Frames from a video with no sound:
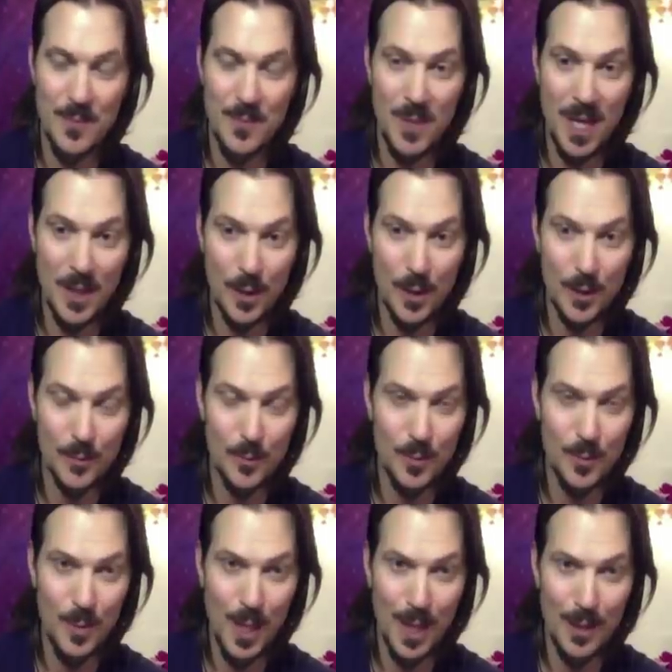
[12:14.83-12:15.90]

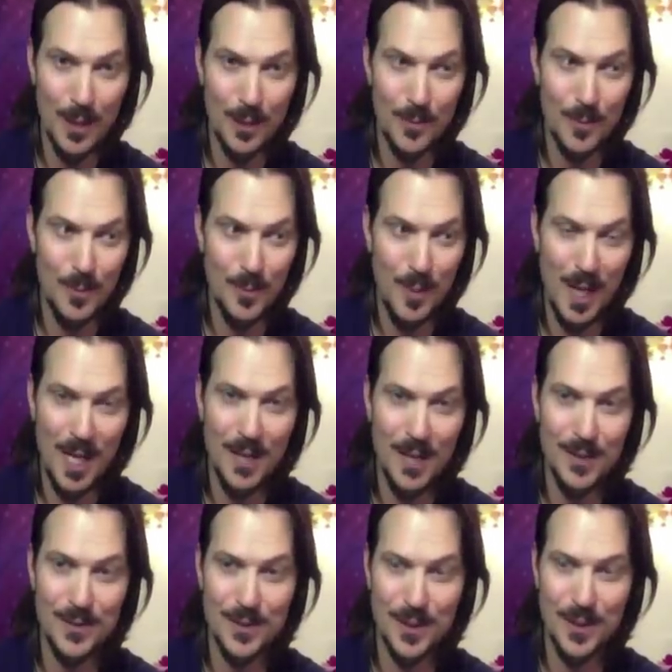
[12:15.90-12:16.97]
our
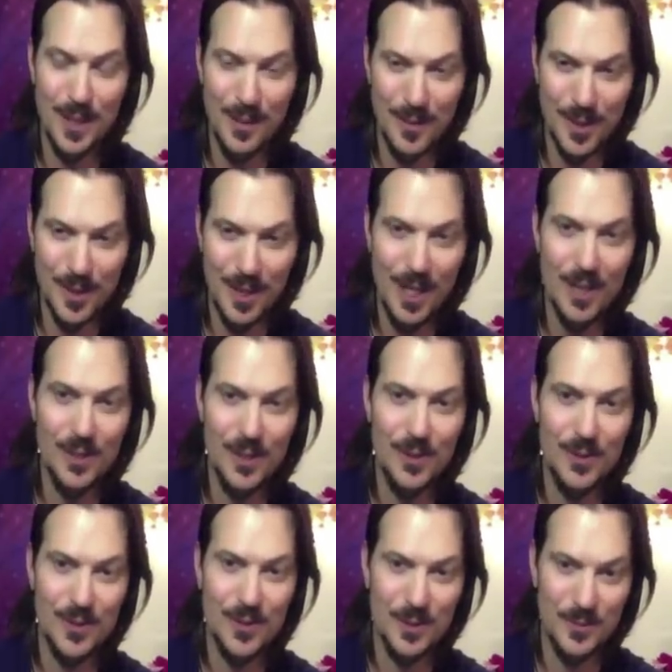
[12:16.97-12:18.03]
papayas and our
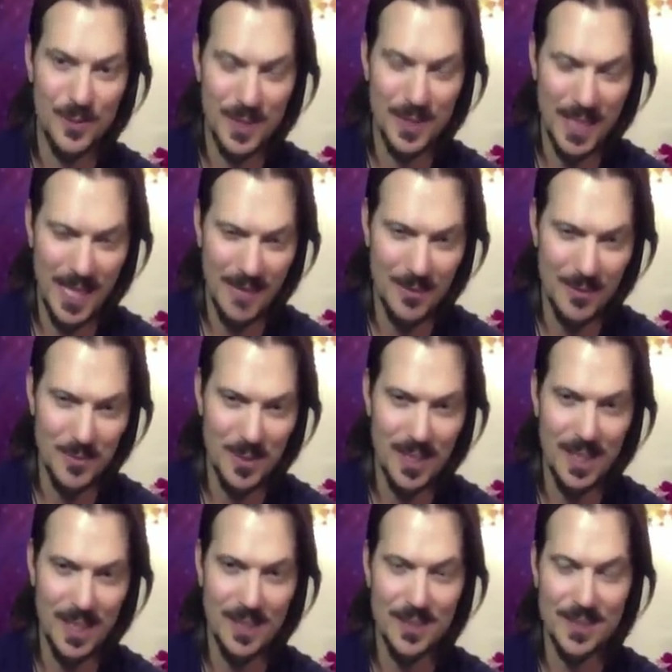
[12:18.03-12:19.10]
avocados, and when they have them,
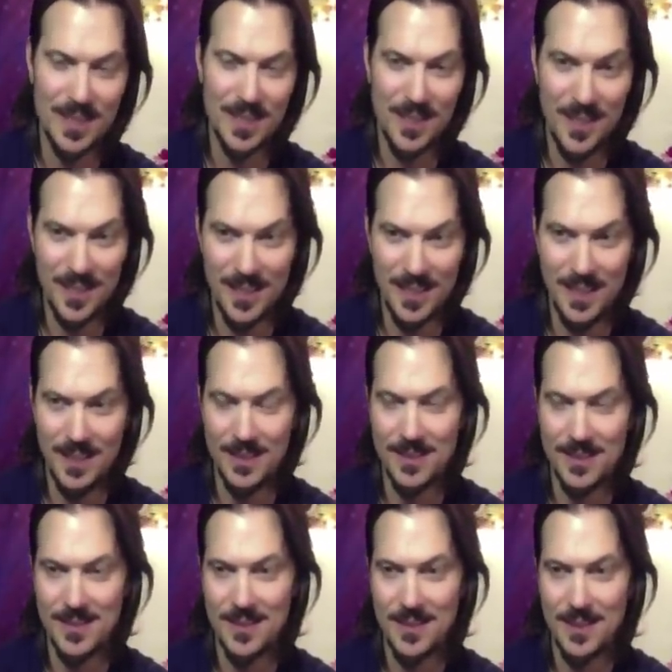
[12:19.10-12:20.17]
bananas and honey.
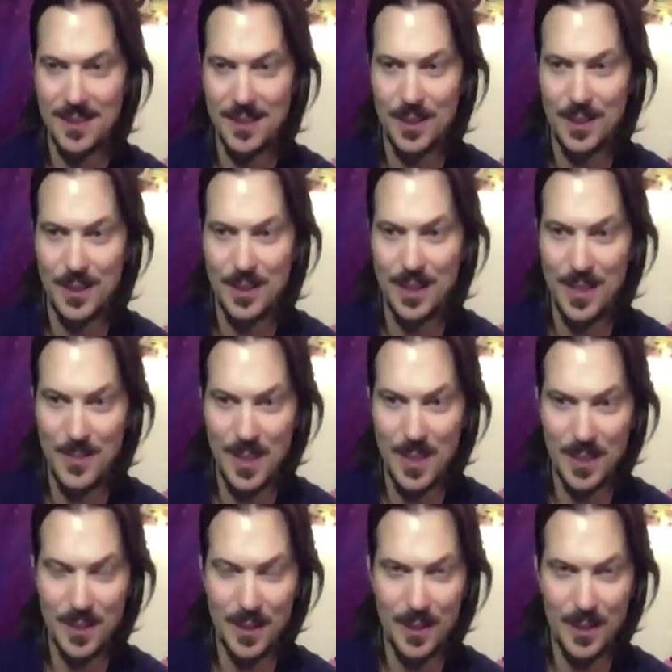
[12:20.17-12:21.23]
And they
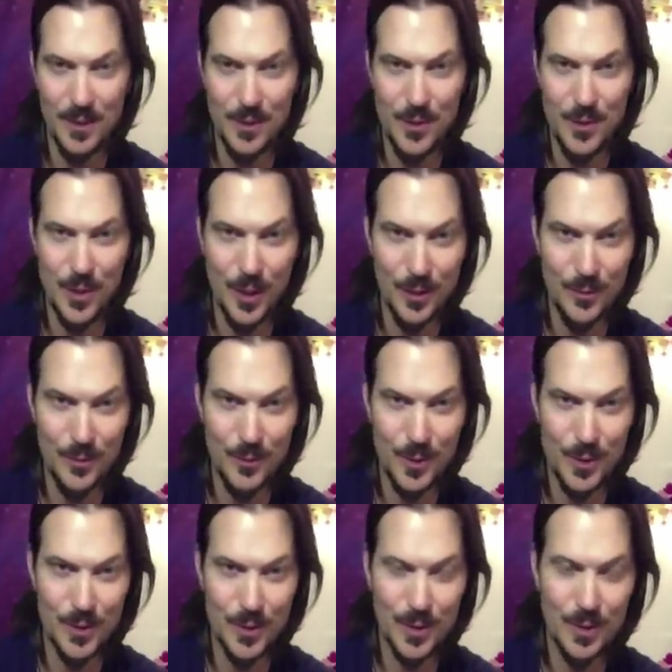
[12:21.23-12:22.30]
make jun,
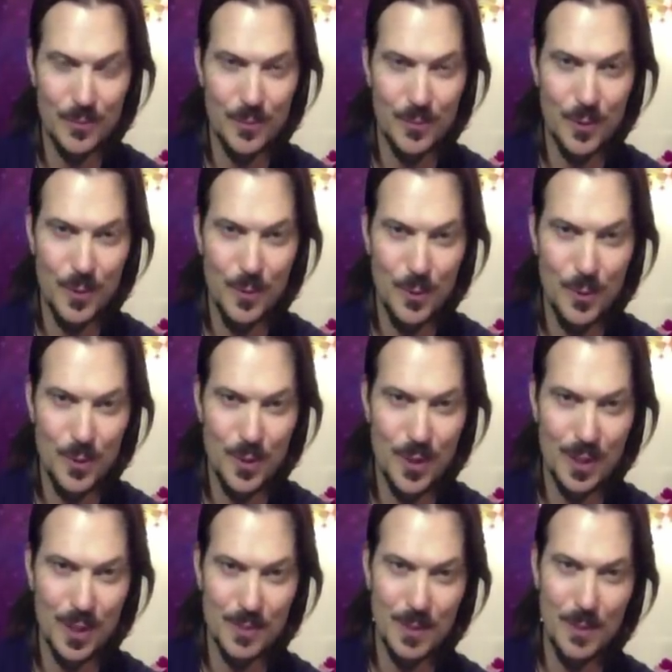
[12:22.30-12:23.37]
which is a kombucha
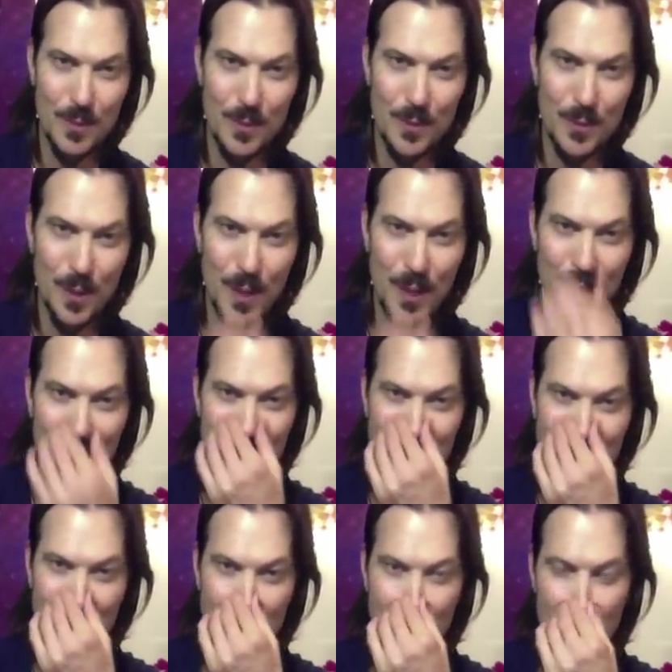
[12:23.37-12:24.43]
that's made with honey
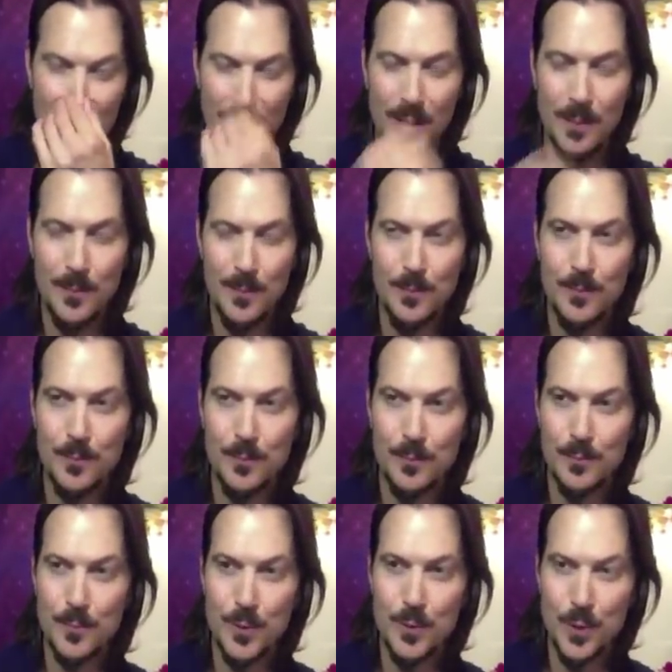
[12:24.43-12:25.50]
instead of
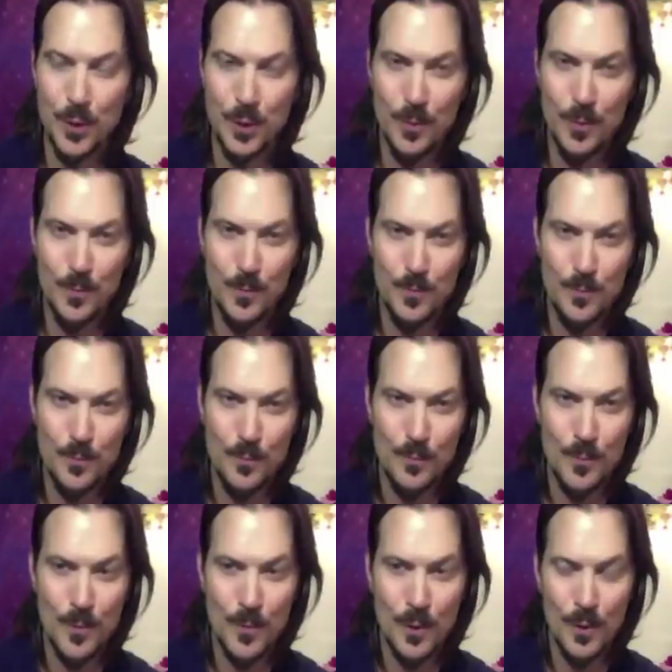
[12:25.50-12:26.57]
sugar.
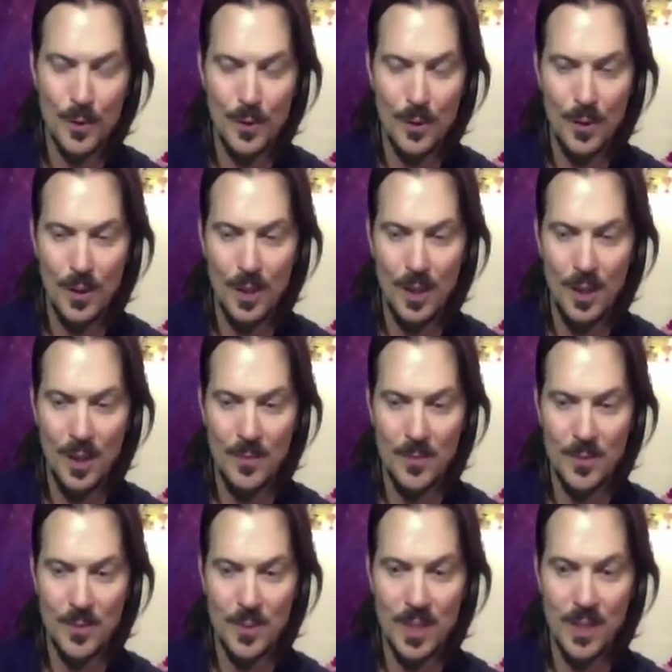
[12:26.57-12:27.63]
So
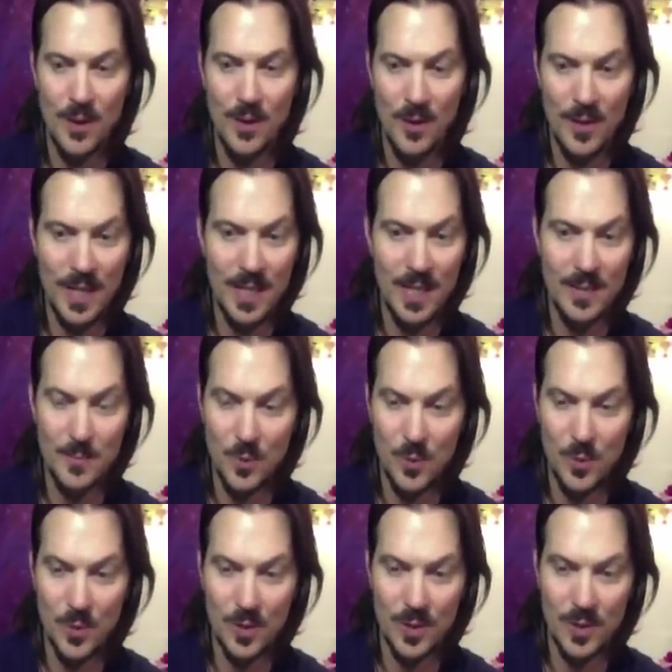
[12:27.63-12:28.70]
we get all that and
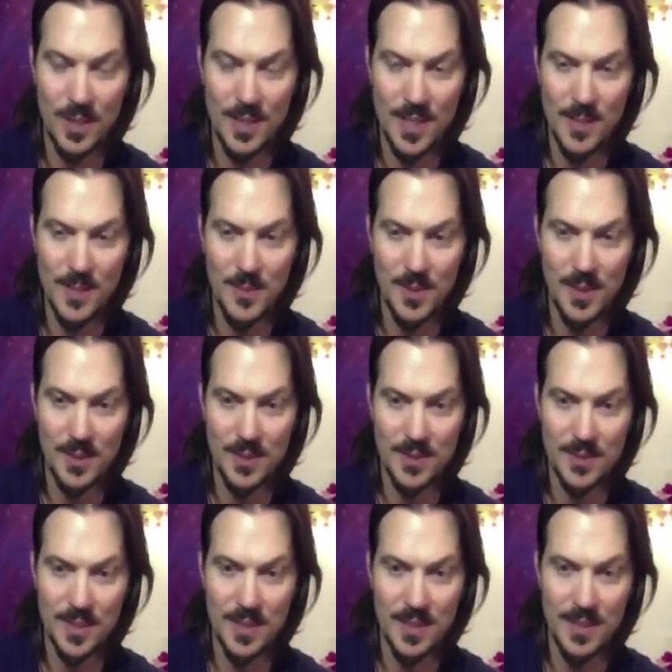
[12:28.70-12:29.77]
more at that place.
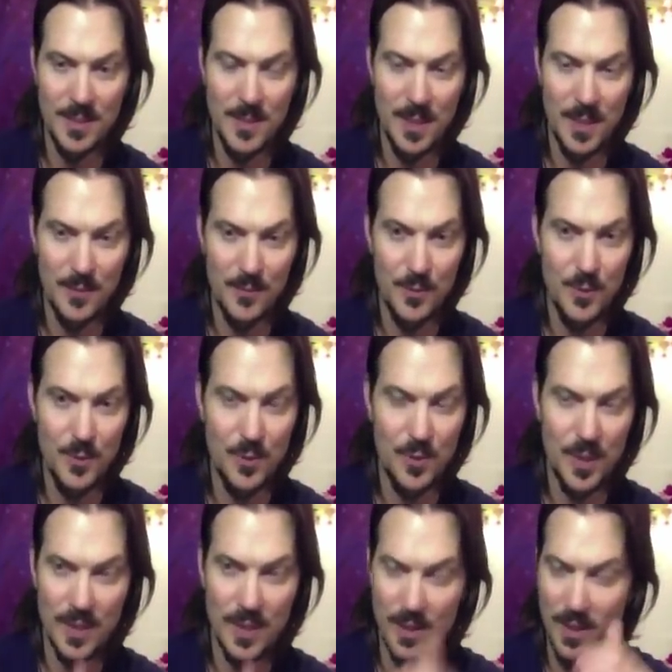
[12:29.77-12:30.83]
And they make food there,